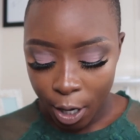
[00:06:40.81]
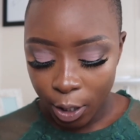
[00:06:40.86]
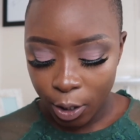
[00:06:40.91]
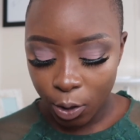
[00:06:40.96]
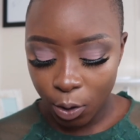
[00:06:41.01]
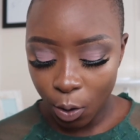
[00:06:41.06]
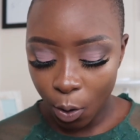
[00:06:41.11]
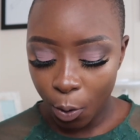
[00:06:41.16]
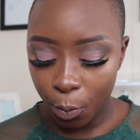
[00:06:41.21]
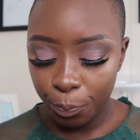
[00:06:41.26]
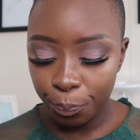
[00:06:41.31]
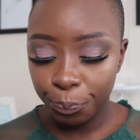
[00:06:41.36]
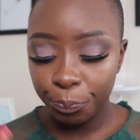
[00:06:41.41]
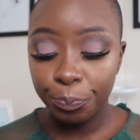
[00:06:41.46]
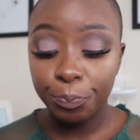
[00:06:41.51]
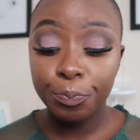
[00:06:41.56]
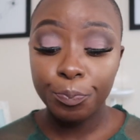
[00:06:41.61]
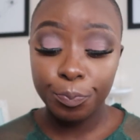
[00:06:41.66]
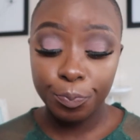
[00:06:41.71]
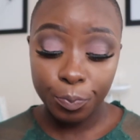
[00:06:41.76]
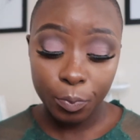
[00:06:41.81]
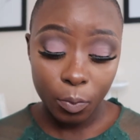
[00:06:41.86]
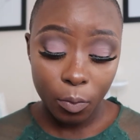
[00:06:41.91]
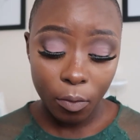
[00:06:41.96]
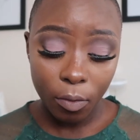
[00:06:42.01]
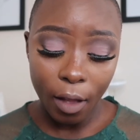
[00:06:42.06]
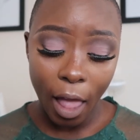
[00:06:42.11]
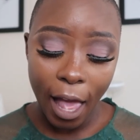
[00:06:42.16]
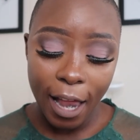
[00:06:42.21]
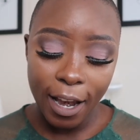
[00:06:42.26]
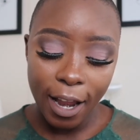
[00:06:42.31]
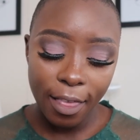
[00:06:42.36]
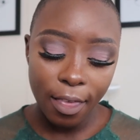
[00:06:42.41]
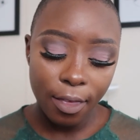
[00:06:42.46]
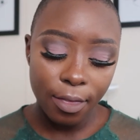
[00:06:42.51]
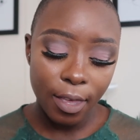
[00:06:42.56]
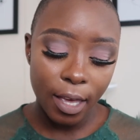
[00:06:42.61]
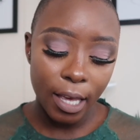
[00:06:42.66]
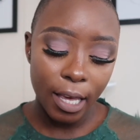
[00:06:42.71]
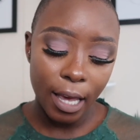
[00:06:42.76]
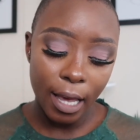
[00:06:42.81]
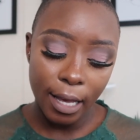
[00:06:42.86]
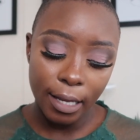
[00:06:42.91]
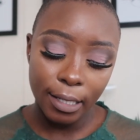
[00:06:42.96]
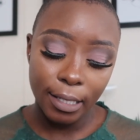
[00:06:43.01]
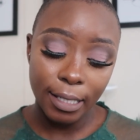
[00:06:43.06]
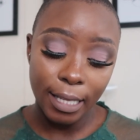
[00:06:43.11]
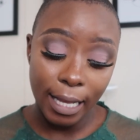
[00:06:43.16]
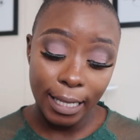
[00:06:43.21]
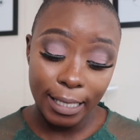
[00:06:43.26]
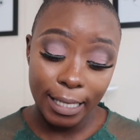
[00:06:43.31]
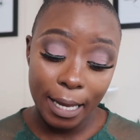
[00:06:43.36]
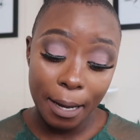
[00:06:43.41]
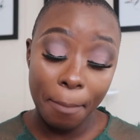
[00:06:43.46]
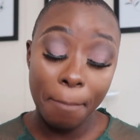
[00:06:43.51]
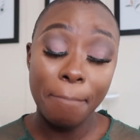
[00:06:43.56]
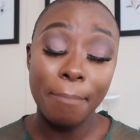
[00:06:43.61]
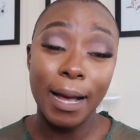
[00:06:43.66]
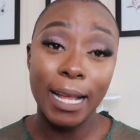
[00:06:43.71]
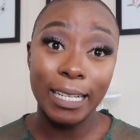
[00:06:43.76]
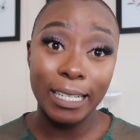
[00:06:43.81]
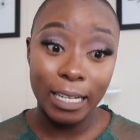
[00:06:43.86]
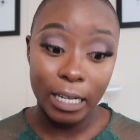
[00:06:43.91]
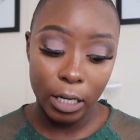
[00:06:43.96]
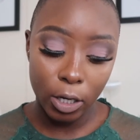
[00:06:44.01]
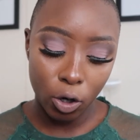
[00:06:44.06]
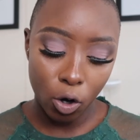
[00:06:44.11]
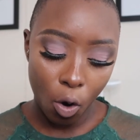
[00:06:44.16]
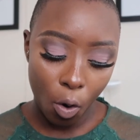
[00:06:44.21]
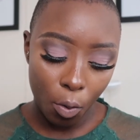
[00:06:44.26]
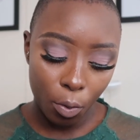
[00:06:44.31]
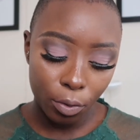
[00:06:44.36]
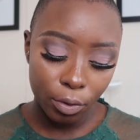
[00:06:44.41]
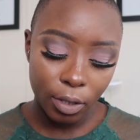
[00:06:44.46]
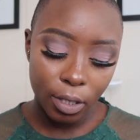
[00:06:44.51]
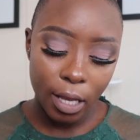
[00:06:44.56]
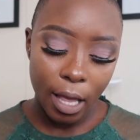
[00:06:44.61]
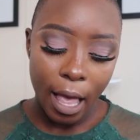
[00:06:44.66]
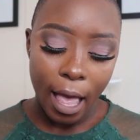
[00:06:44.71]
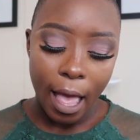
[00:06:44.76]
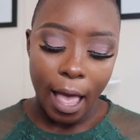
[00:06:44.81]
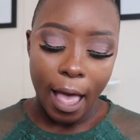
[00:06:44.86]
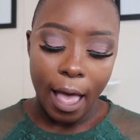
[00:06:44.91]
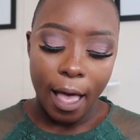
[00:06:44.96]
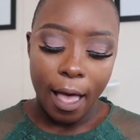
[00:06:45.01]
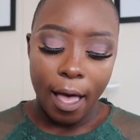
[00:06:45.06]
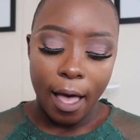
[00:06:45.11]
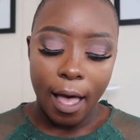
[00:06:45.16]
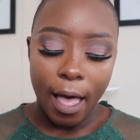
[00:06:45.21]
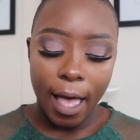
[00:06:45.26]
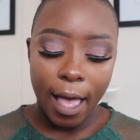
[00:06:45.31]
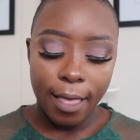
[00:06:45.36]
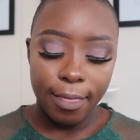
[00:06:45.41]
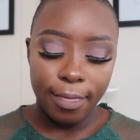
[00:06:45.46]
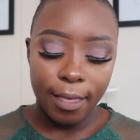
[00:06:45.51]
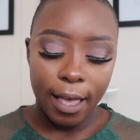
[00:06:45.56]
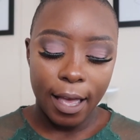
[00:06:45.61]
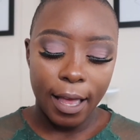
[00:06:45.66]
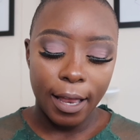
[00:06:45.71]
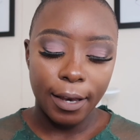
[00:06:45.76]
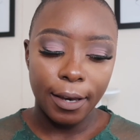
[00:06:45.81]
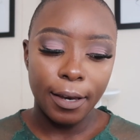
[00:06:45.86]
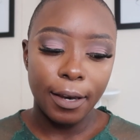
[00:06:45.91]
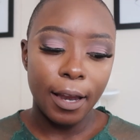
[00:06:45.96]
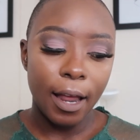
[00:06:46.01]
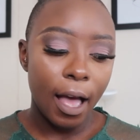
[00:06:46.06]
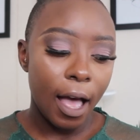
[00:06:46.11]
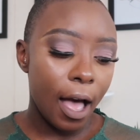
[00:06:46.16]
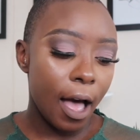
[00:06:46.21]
So another thing is setting monthly goals. And then